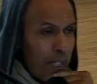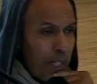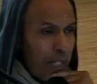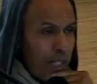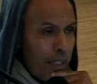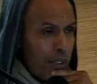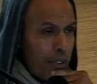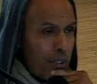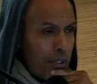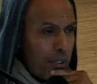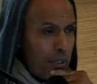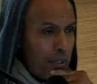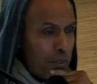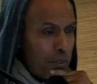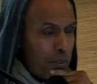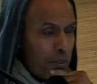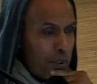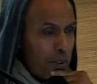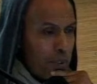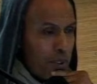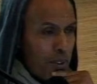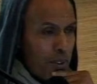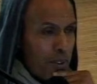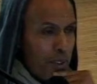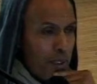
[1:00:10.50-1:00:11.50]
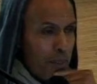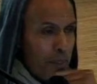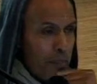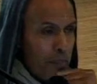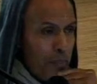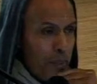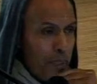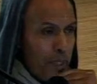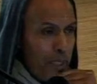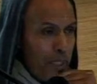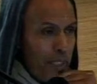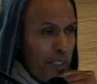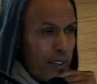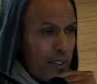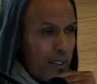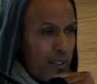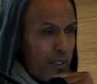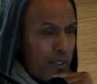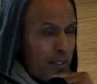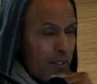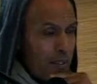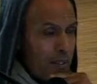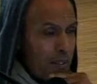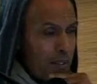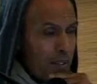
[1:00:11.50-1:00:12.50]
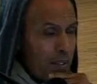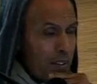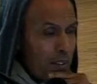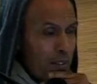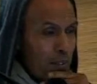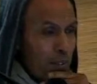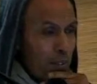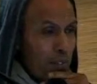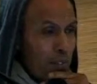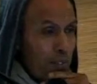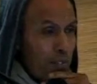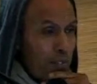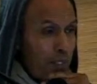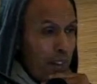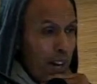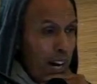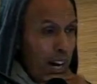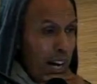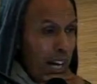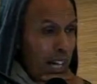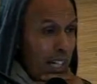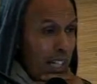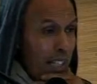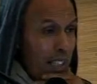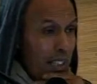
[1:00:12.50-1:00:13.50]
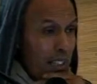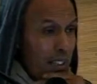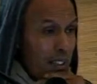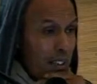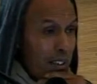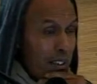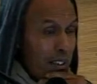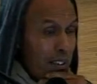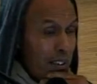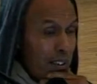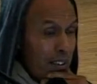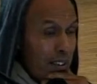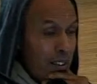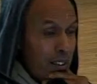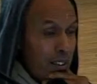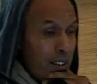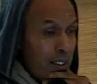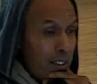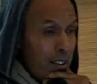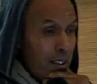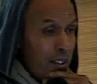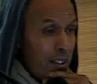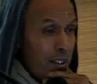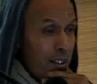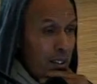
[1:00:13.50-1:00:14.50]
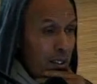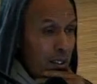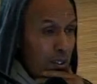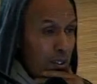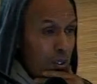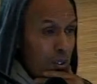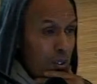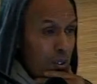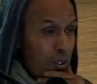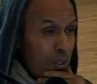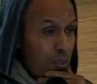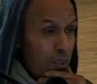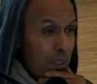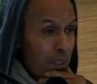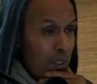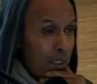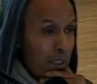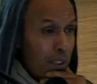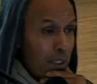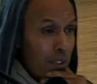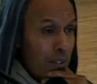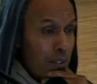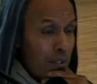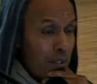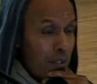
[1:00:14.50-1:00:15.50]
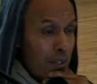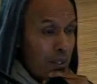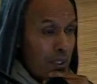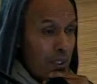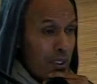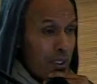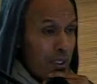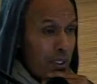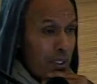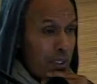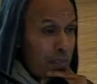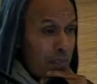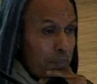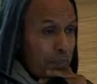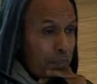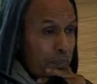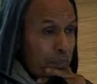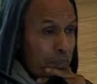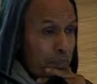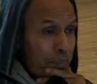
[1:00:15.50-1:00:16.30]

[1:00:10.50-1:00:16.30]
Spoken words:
Trying to, embrace, refine your surrender to Krishna.